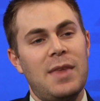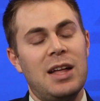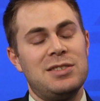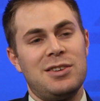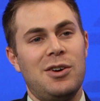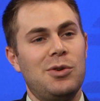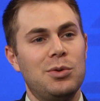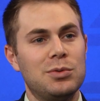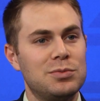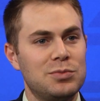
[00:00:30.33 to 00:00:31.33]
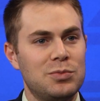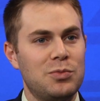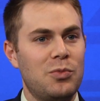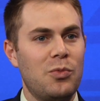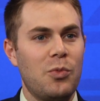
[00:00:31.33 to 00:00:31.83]
And so
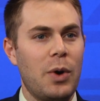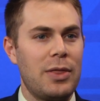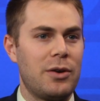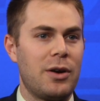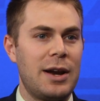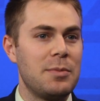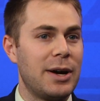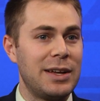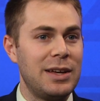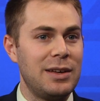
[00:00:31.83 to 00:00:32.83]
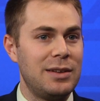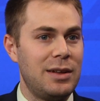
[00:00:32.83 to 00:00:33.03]
whether anybody